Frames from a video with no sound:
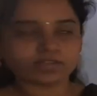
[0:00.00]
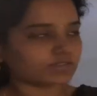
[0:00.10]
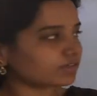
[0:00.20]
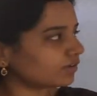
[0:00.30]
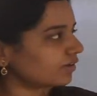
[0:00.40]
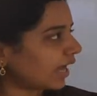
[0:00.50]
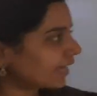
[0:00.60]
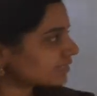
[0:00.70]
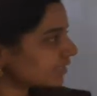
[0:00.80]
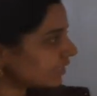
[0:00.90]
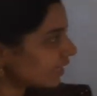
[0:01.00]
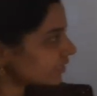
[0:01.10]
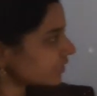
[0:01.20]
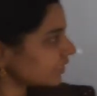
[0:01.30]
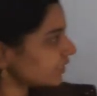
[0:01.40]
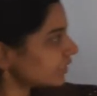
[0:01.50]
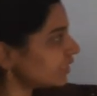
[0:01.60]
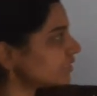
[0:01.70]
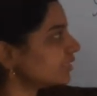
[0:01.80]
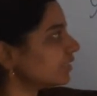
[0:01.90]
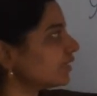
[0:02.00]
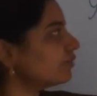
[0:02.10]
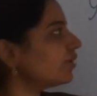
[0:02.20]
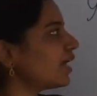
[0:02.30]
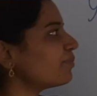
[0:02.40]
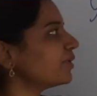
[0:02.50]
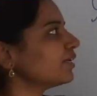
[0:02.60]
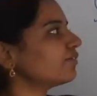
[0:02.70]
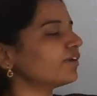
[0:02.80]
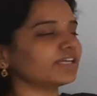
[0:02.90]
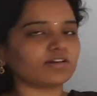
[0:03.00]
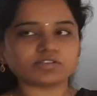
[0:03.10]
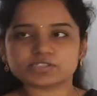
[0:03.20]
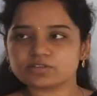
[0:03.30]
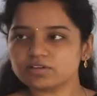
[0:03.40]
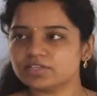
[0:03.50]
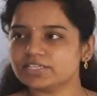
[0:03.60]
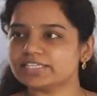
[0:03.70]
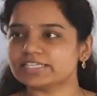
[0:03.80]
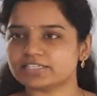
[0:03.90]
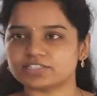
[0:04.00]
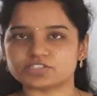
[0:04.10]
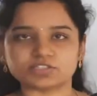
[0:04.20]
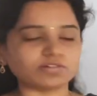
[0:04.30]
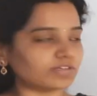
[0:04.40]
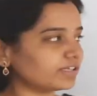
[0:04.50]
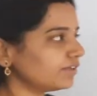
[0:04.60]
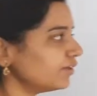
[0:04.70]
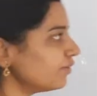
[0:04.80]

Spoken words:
So as the x increasing, then what happening? Y also increasing only.